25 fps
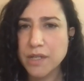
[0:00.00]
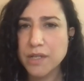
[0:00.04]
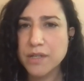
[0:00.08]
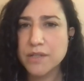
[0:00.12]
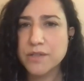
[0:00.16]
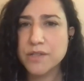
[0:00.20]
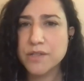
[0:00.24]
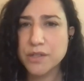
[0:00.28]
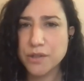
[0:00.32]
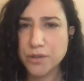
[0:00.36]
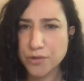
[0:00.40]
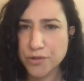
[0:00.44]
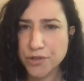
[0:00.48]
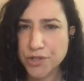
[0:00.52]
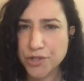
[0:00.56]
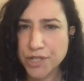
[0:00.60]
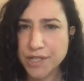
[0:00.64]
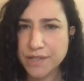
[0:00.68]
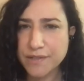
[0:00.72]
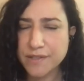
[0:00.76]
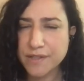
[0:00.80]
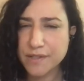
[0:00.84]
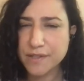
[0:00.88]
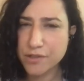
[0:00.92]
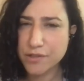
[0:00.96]

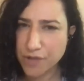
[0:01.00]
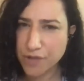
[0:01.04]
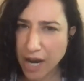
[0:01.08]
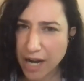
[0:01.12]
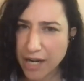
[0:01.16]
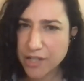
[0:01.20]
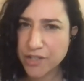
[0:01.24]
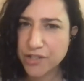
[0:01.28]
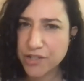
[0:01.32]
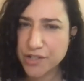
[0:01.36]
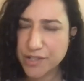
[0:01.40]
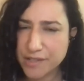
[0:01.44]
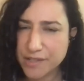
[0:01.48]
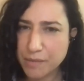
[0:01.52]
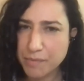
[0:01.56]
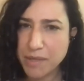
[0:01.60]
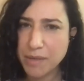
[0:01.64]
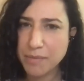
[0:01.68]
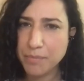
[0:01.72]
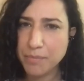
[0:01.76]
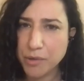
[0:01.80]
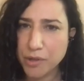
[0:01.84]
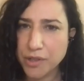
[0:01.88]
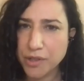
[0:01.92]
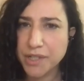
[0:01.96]
solutions and strategies that
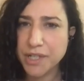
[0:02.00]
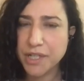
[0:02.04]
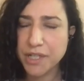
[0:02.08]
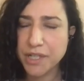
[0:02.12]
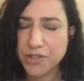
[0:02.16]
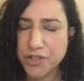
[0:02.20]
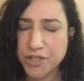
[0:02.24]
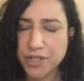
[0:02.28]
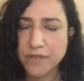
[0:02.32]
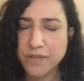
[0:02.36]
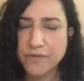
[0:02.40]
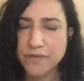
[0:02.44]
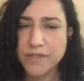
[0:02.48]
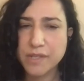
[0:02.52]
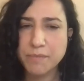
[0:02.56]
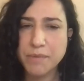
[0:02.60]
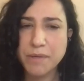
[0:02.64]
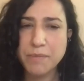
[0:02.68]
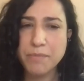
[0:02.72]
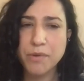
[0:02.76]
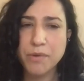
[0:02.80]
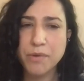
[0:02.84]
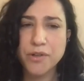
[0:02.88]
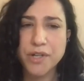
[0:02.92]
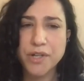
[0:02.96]
initiatives that
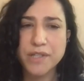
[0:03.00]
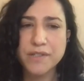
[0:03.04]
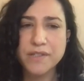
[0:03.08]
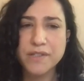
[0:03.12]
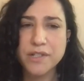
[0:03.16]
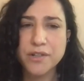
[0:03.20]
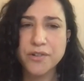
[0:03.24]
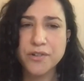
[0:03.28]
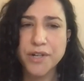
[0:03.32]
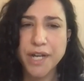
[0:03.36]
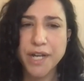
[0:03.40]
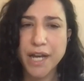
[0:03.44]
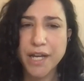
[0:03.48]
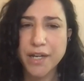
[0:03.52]
people are considering,